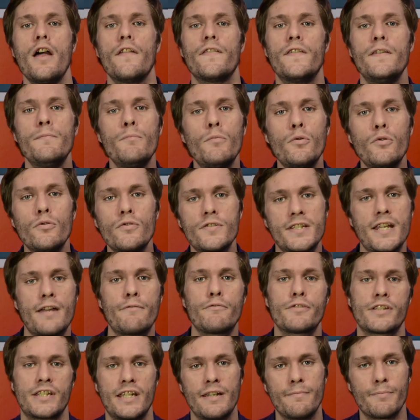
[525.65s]
the more
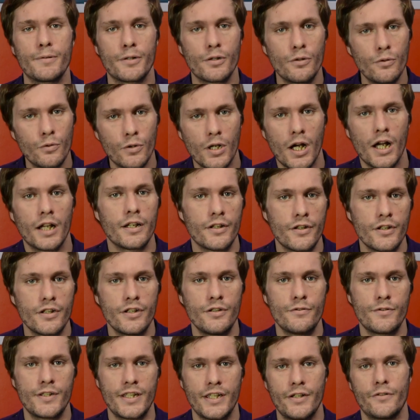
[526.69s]
stereotypical color that
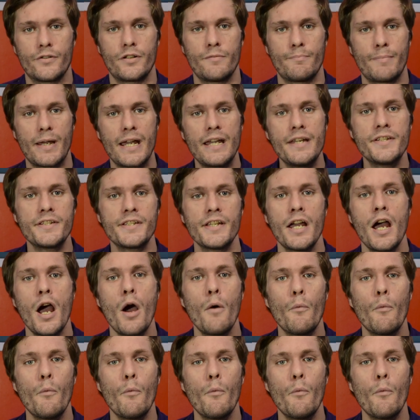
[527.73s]
you see on a base,